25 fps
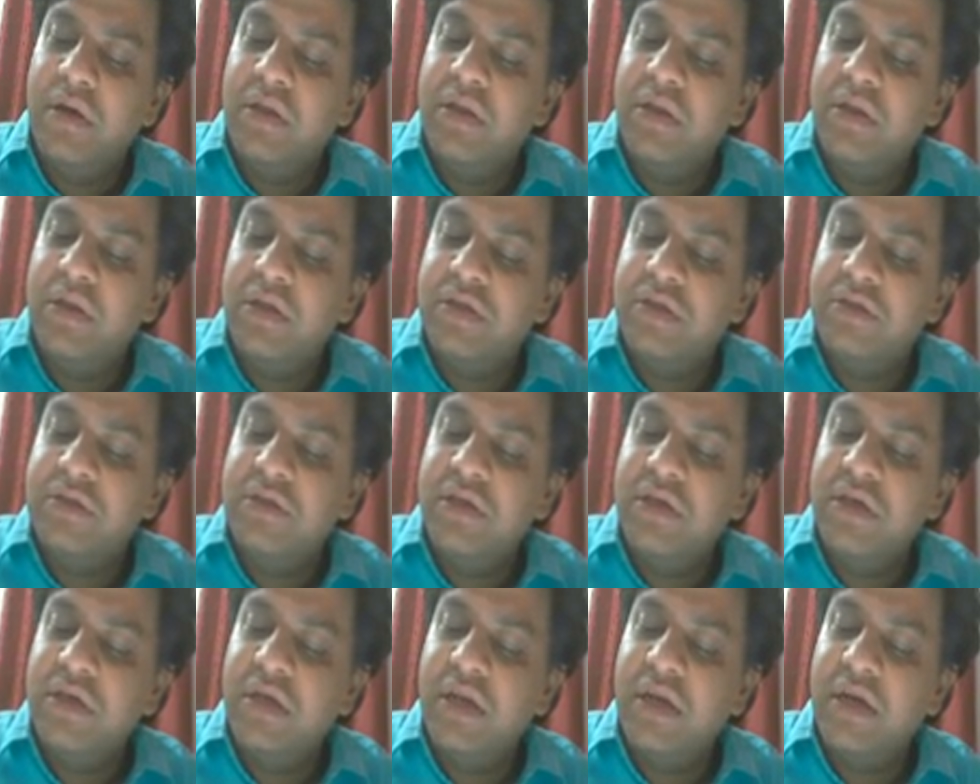This is the
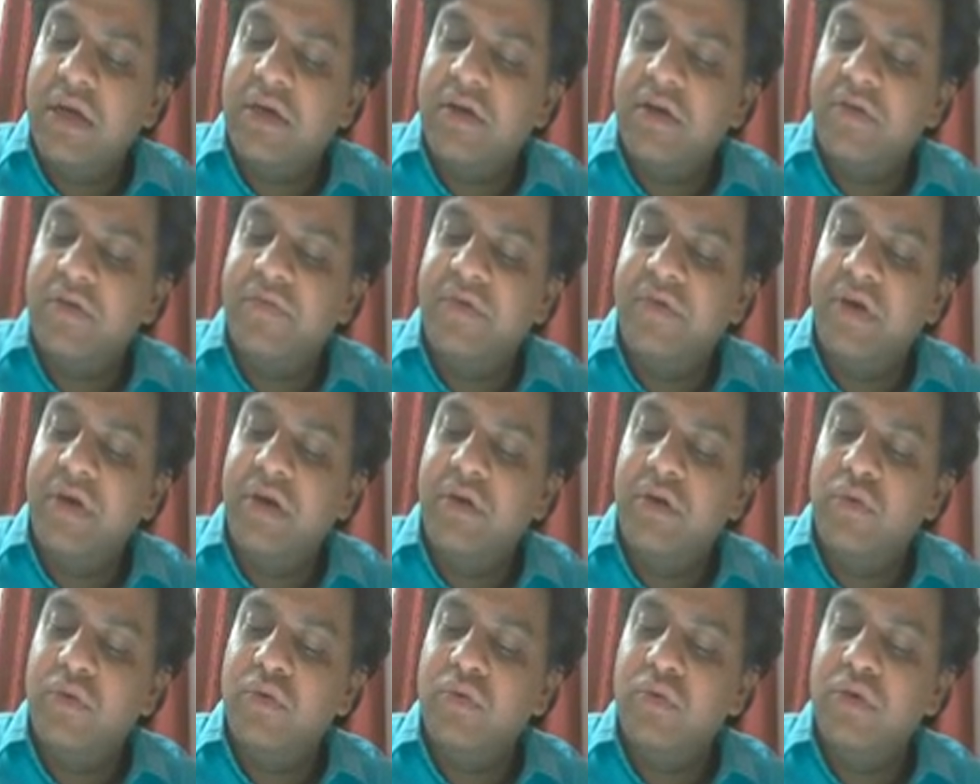electric field
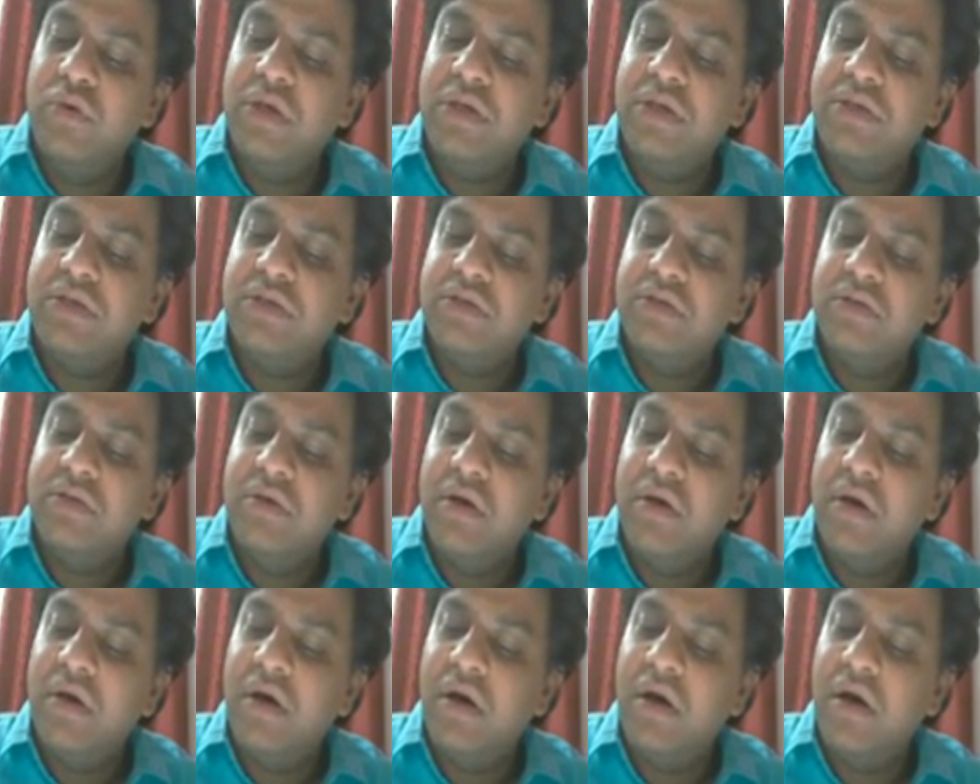due to this
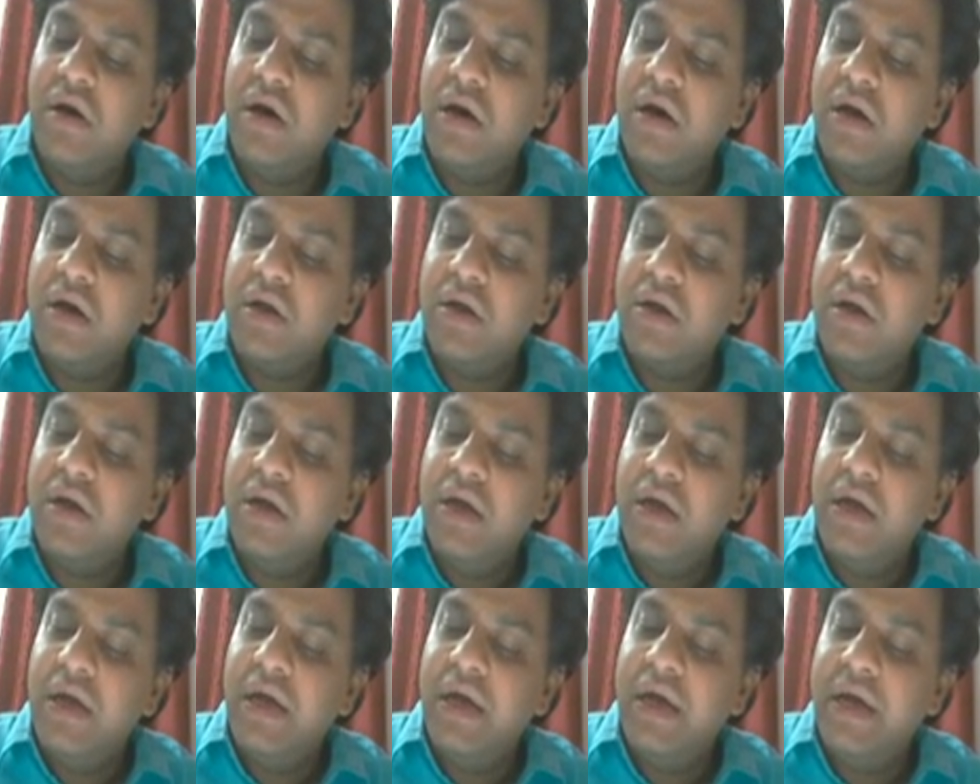arc
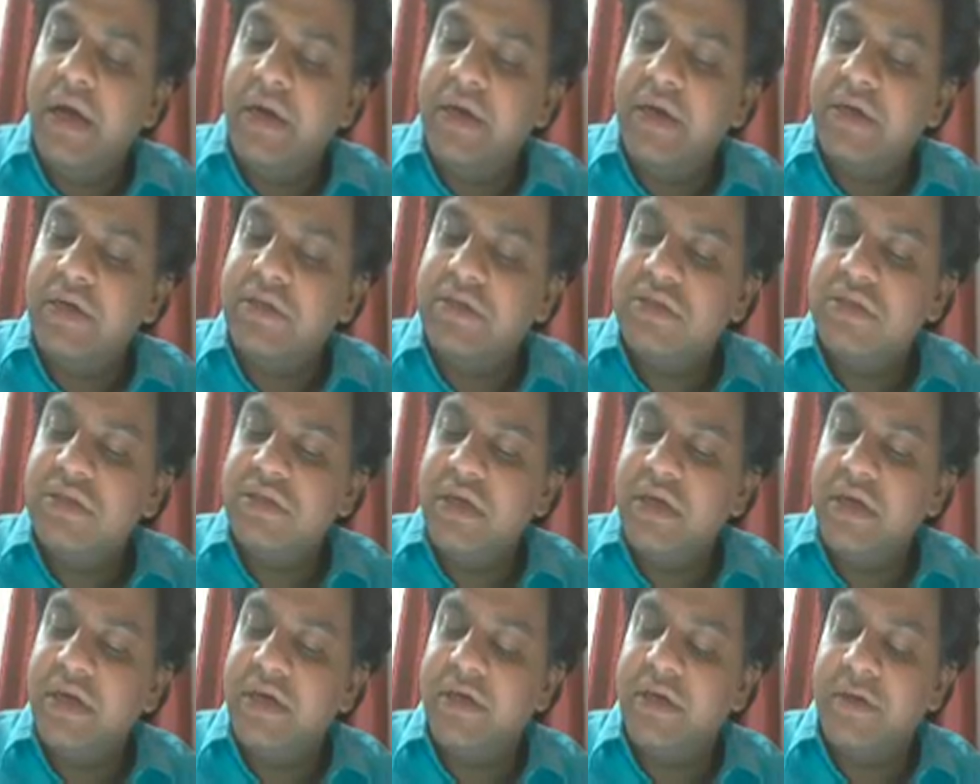at its
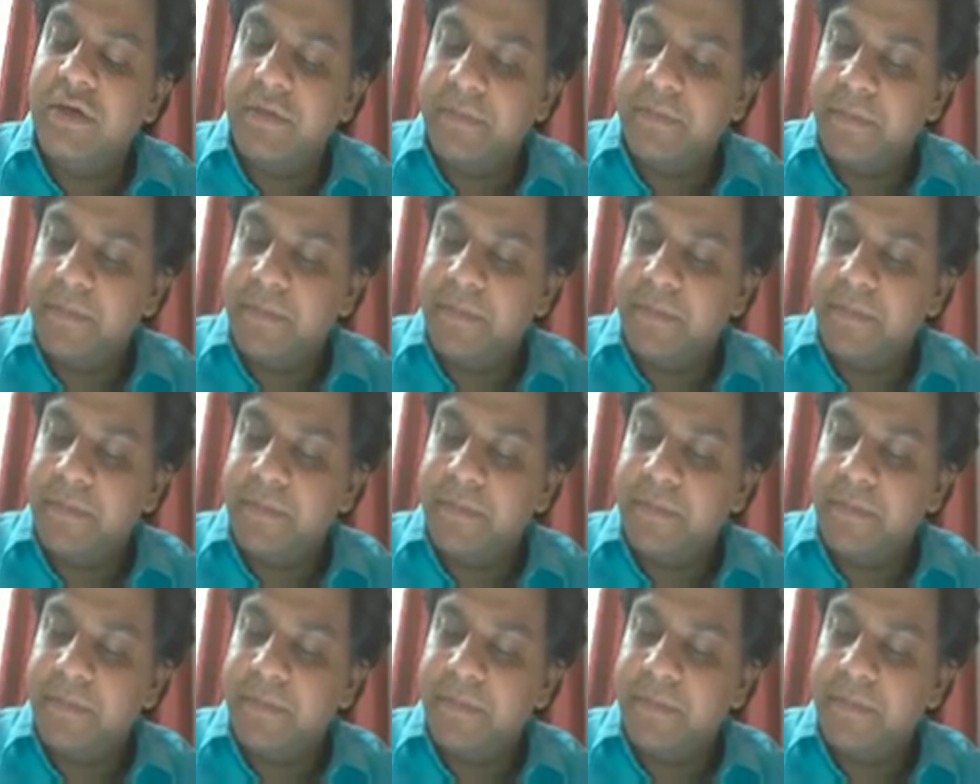center.